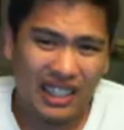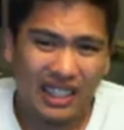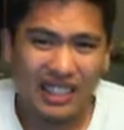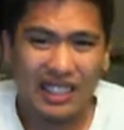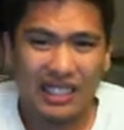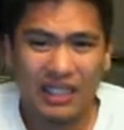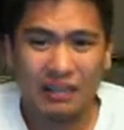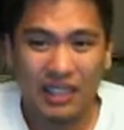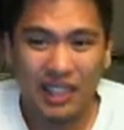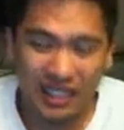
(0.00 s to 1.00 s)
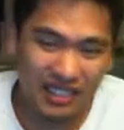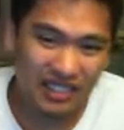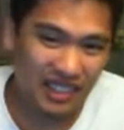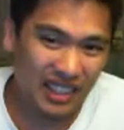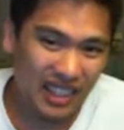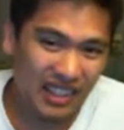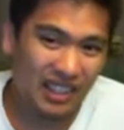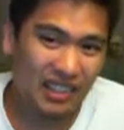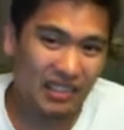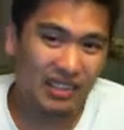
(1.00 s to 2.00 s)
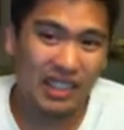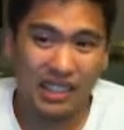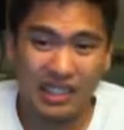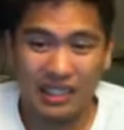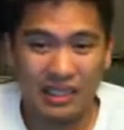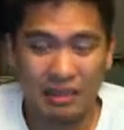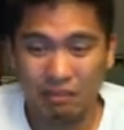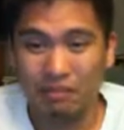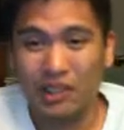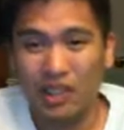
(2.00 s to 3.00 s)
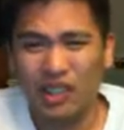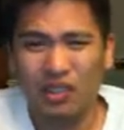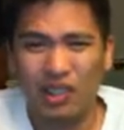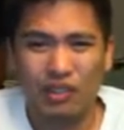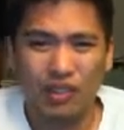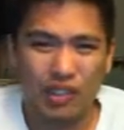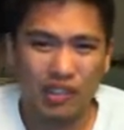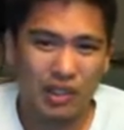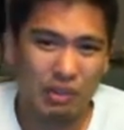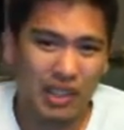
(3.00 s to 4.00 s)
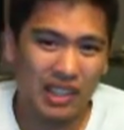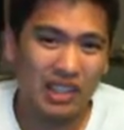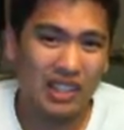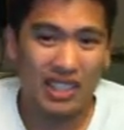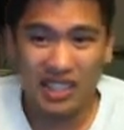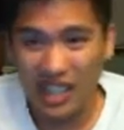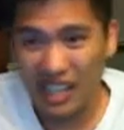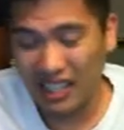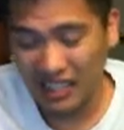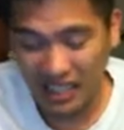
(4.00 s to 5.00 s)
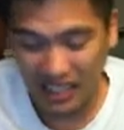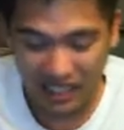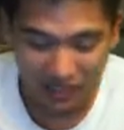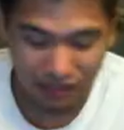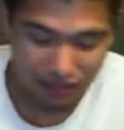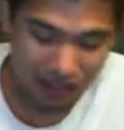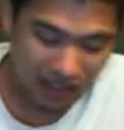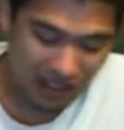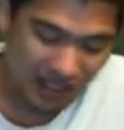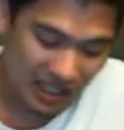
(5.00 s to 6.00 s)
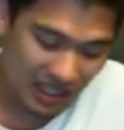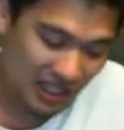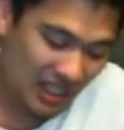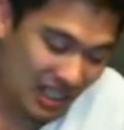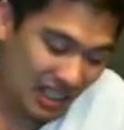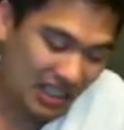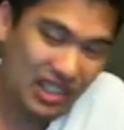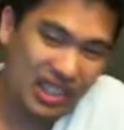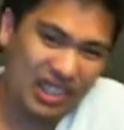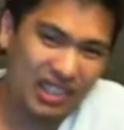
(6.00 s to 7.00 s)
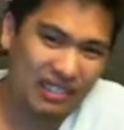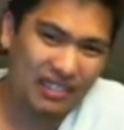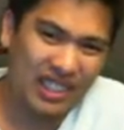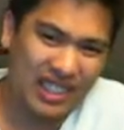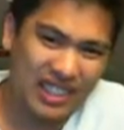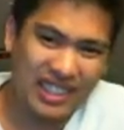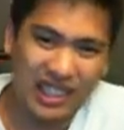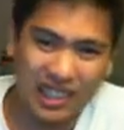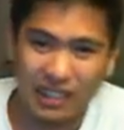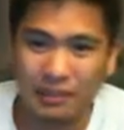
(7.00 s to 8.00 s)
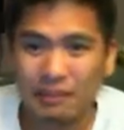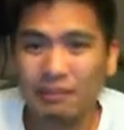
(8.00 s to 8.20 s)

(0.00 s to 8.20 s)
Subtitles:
Other than that, though, good one for OSP. Sad day for Shogun fans, though.